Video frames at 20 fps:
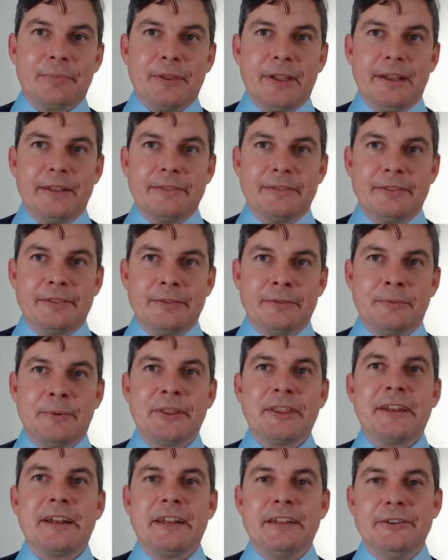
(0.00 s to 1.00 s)
the one
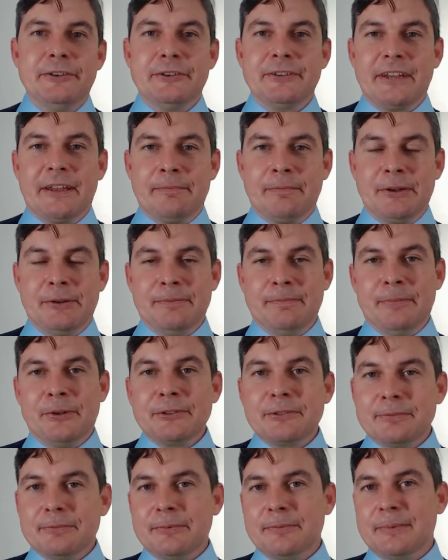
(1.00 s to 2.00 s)
that I use, I built
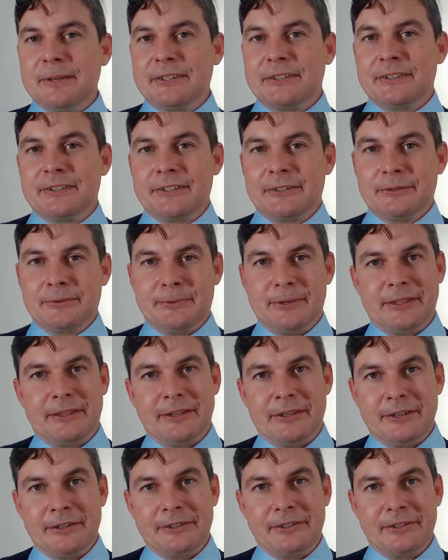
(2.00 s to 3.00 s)
multiple businesses with
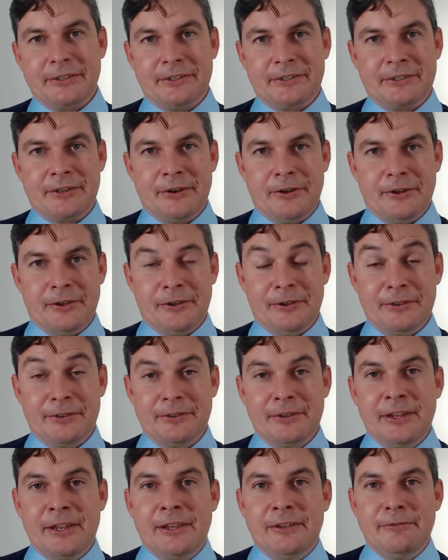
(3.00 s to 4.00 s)
this, is
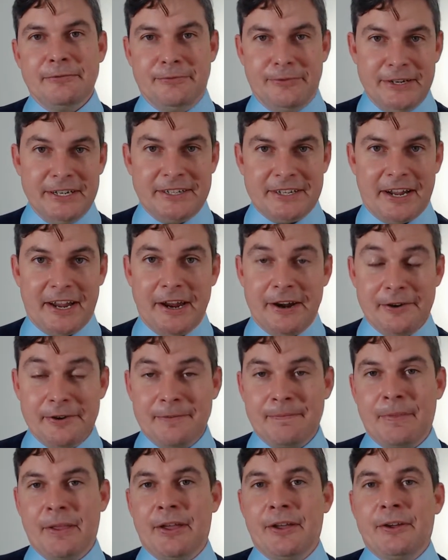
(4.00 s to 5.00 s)
called Vtiger,
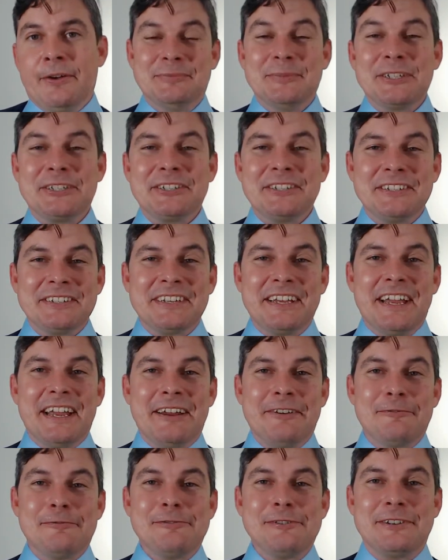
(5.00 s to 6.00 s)
which is
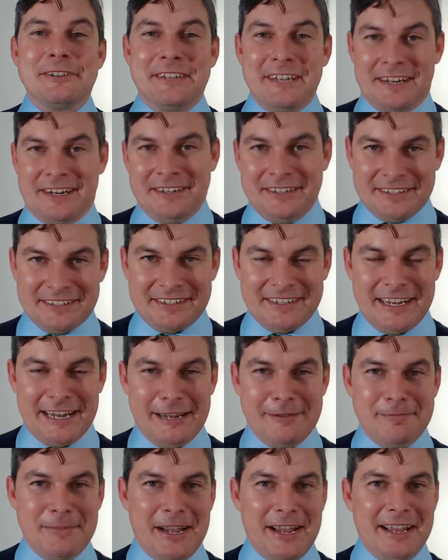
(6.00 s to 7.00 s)
a ridiculous
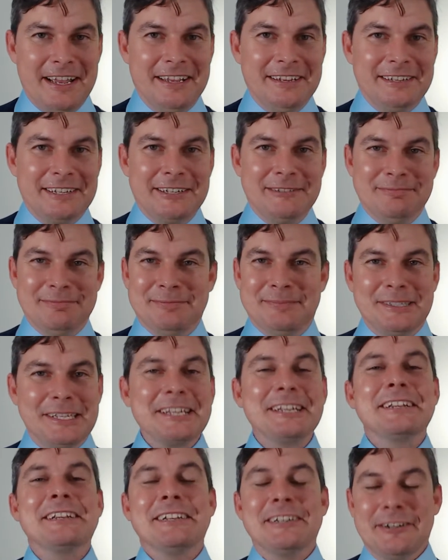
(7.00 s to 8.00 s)
name. I
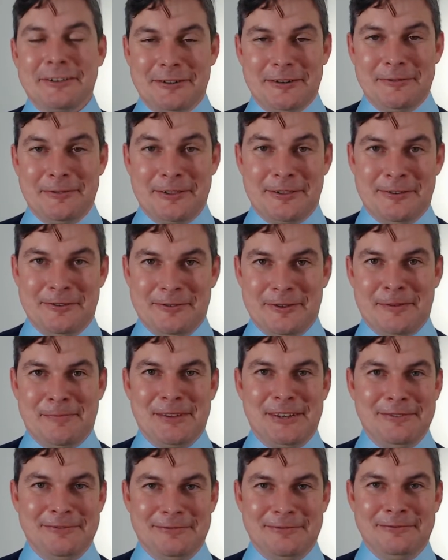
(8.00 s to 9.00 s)
completely agree with you. I
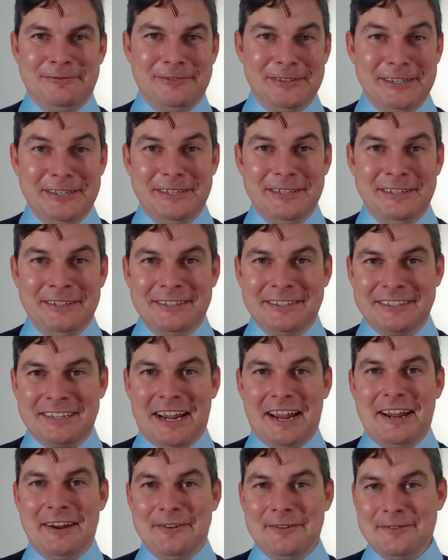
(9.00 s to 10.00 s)
mean,
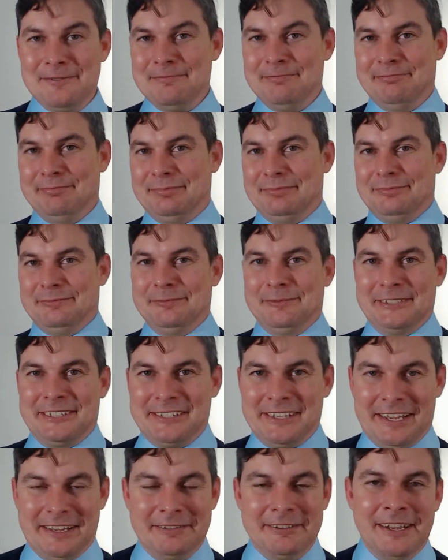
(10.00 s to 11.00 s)
Vtiger, what's
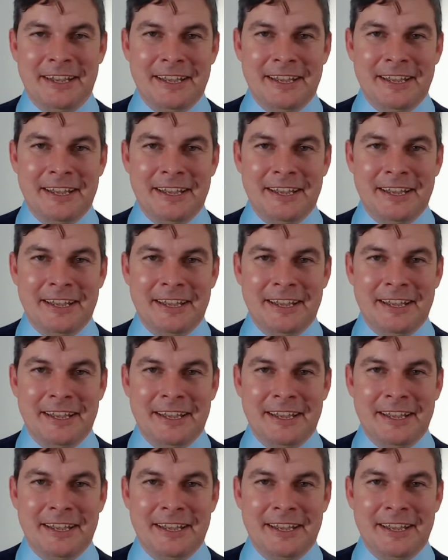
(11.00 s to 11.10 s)
that?